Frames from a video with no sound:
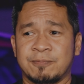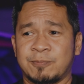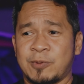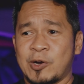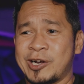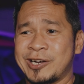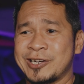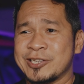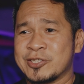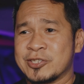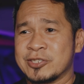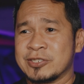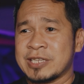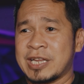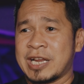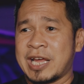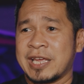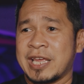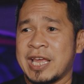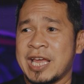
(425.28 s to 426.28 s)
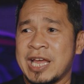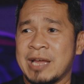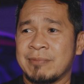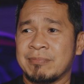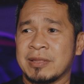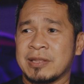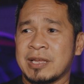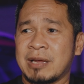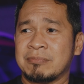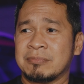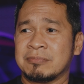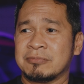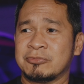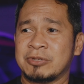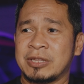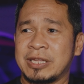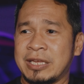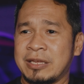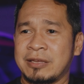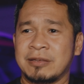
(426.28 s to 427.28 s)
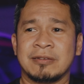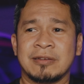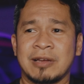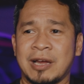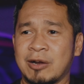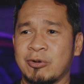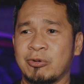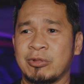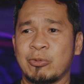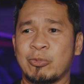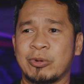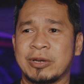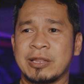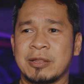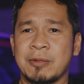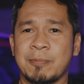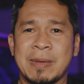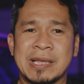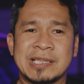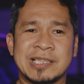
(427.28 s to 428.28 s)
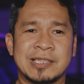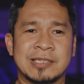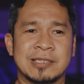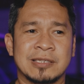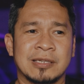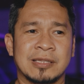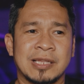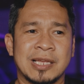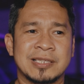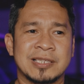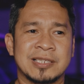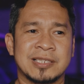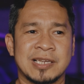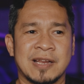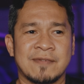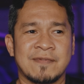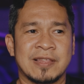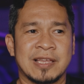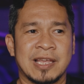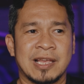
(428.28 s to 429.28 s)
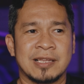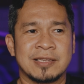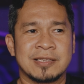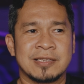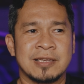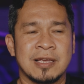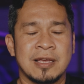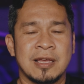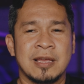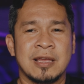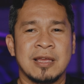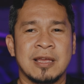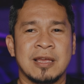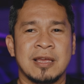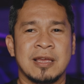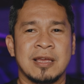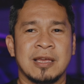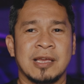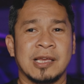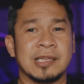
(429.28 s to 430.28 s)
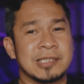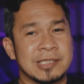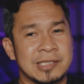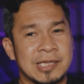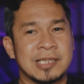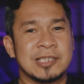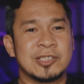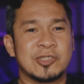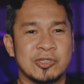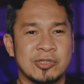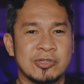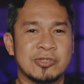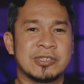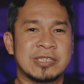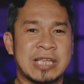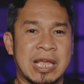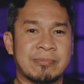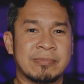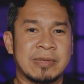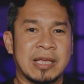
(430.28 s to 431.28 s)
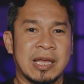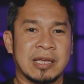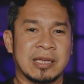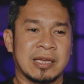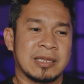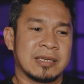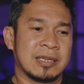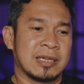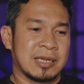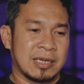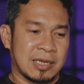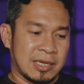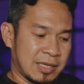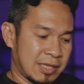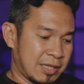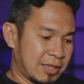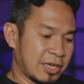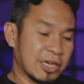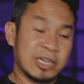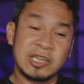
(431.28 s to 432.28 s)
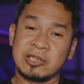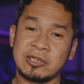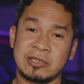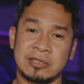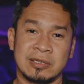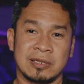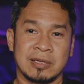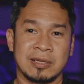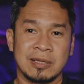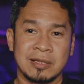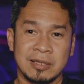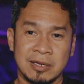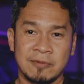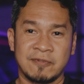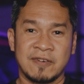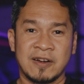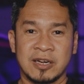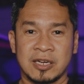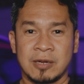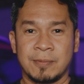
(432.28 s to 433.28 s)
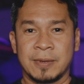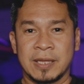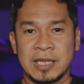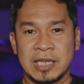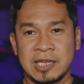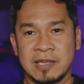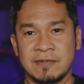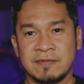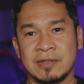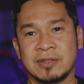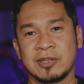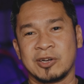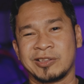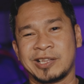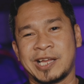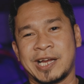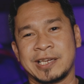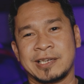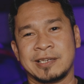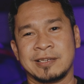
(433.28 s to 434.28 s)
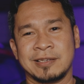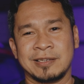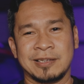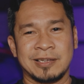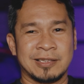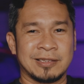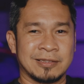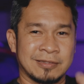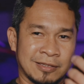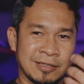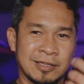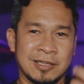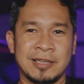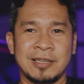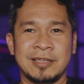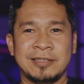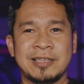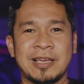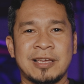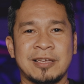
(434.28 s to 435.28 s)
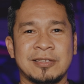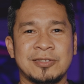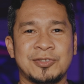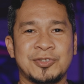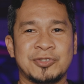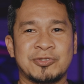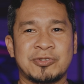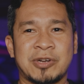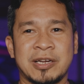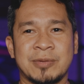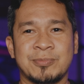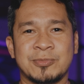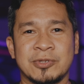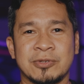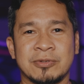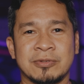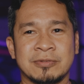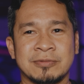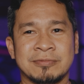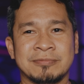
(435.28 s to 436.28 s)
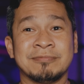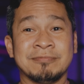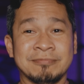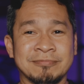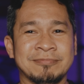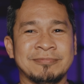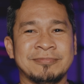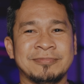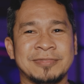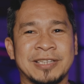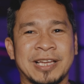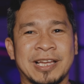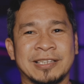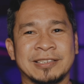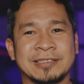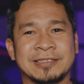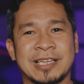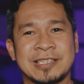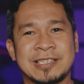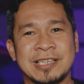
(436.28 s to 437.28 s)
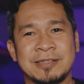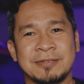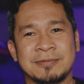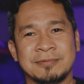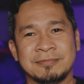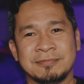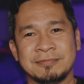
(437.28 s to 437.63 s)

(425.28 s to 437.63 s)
person that I am, that I really wanted the best lenses and everything else. It's nice to use Samyang, and they're good. They're very competitive and they're light. And yeah, you should try them too. Yeah, that's it.